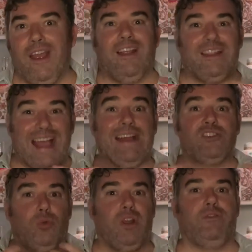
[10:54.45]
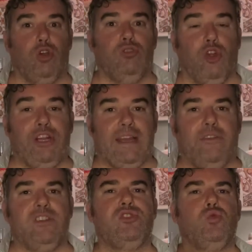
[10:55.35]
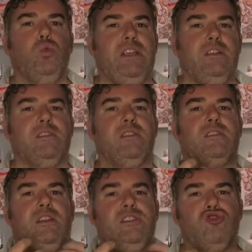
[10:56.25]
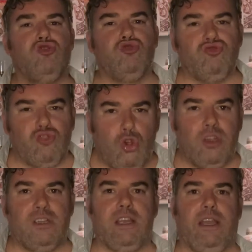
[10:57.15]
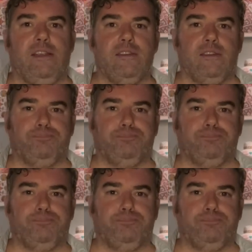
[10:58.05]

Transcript: That's what I've got right now. The sweetness, the slightly stronger taste,